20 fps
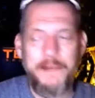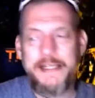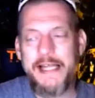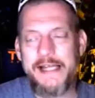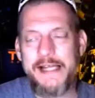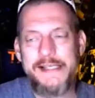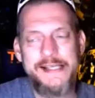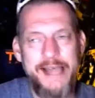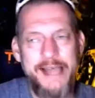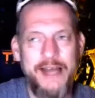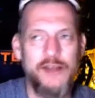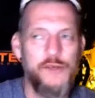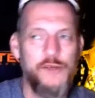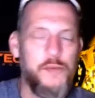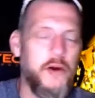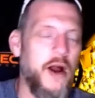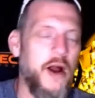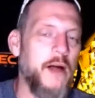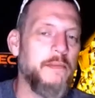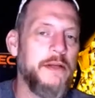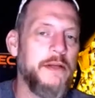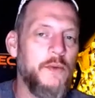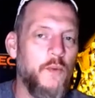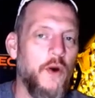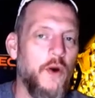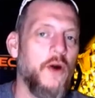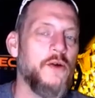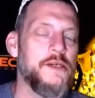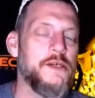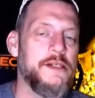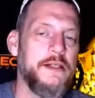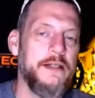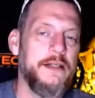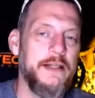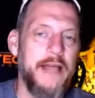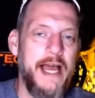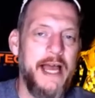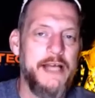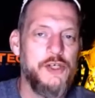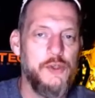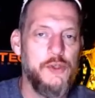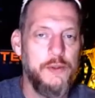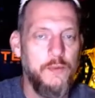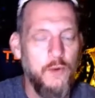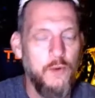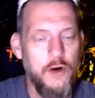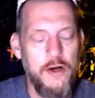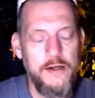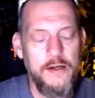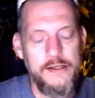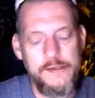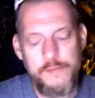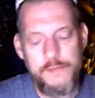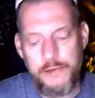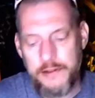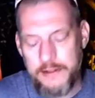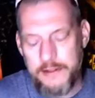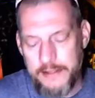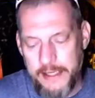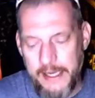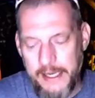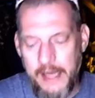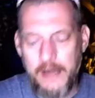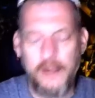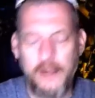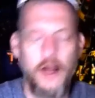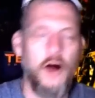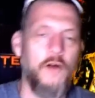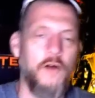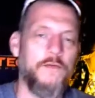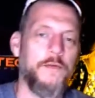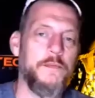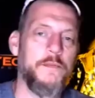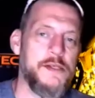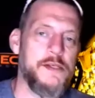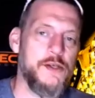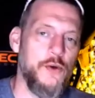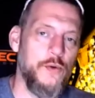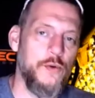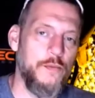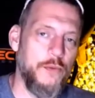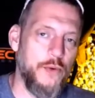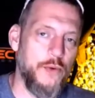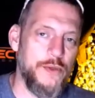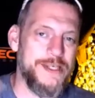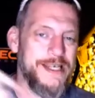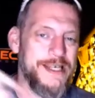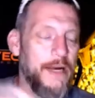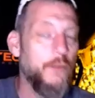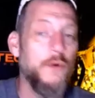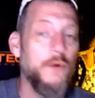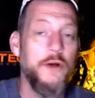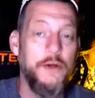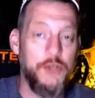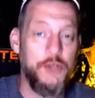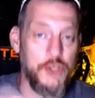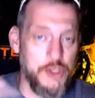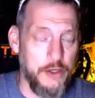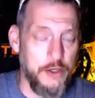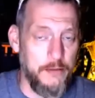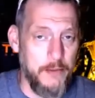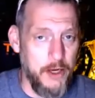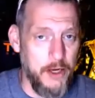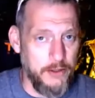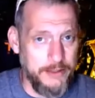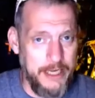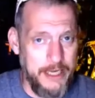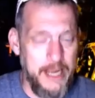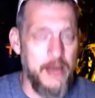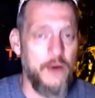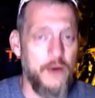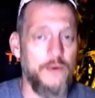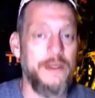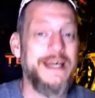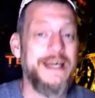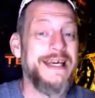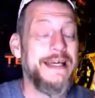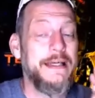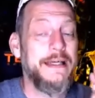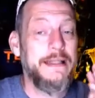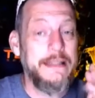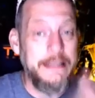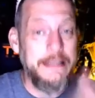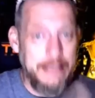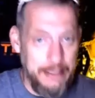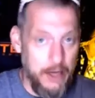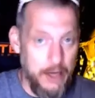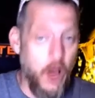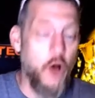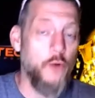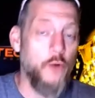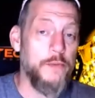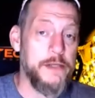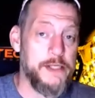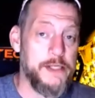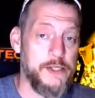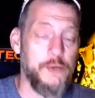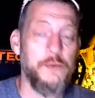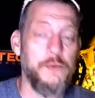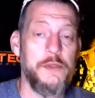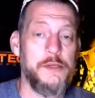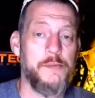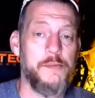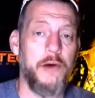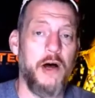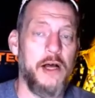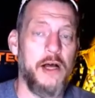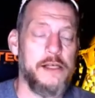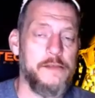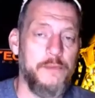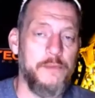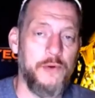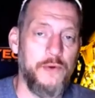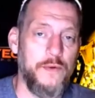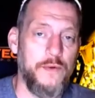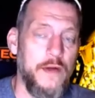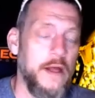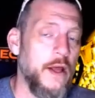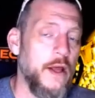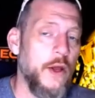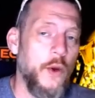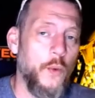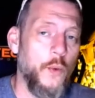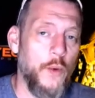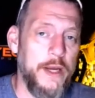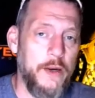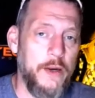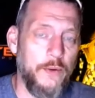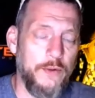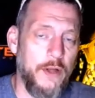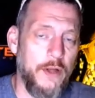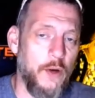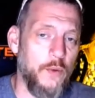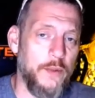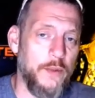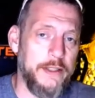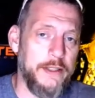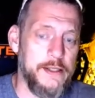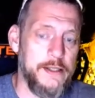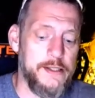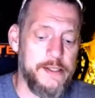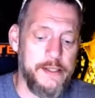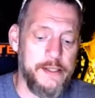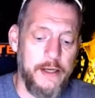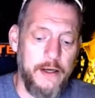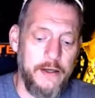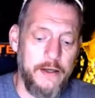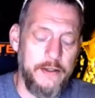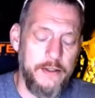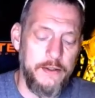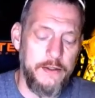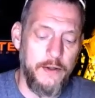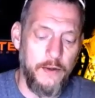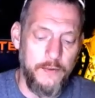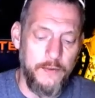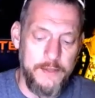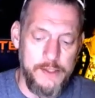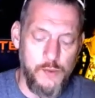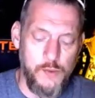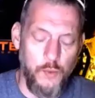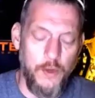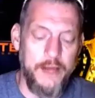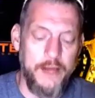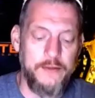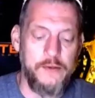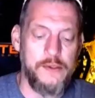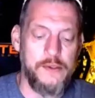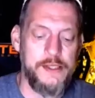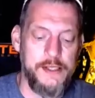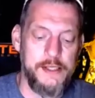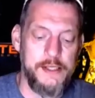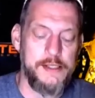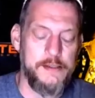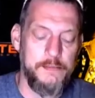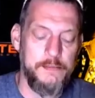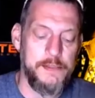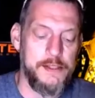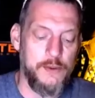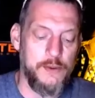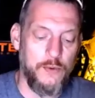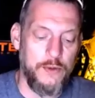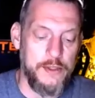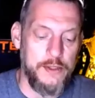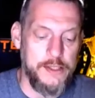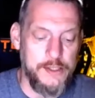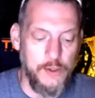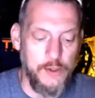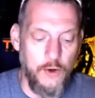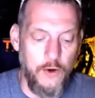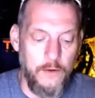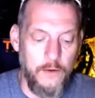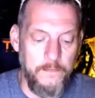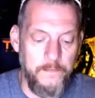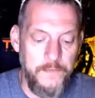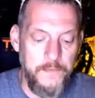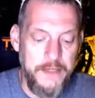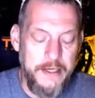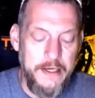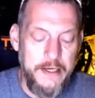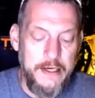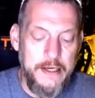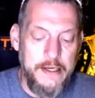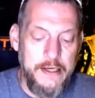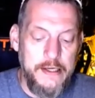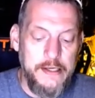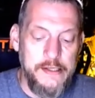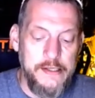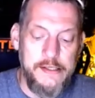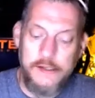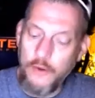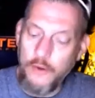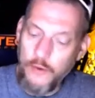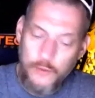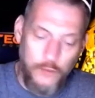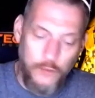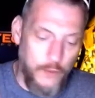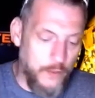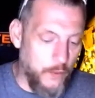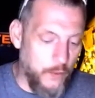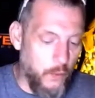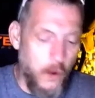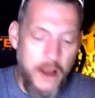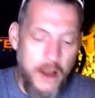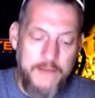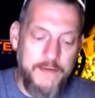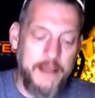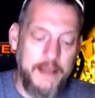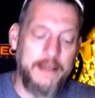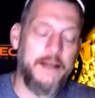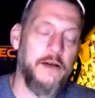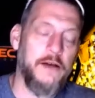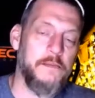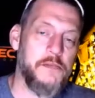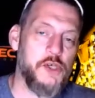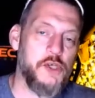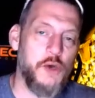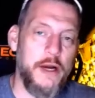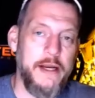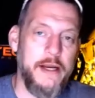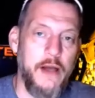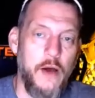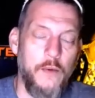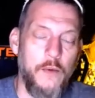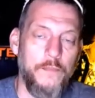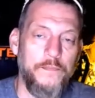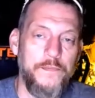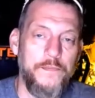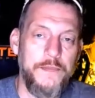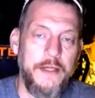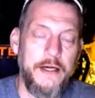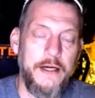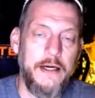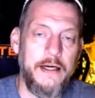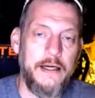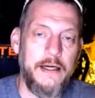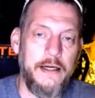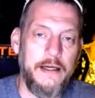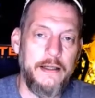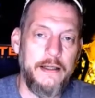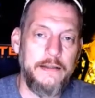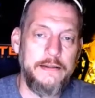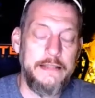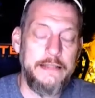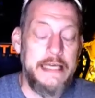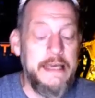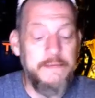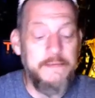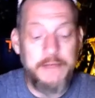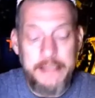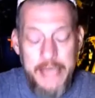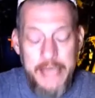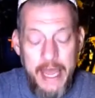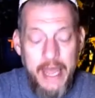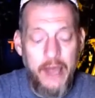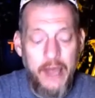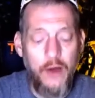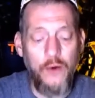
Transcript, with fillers: I mean, that sounds probably worse than it actually was, but they got a call from the school board saying we're going to shut them all down. Get home as soon as possible. We don't know when this, uh, you know, this weather system is going to start. So the wife had to come straight home. Uh, even